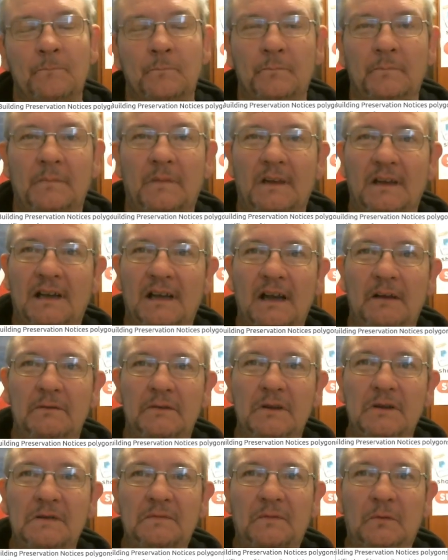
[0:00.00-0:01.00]
how
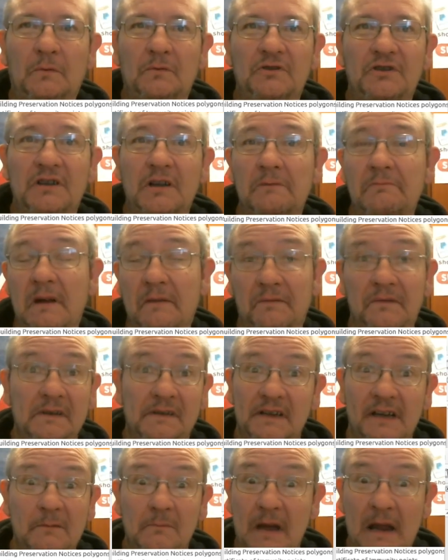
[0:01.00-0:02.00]
useful
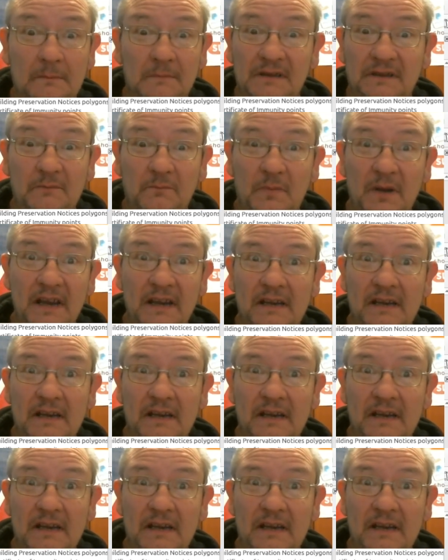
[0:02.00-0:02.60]
georeferencing maps can be.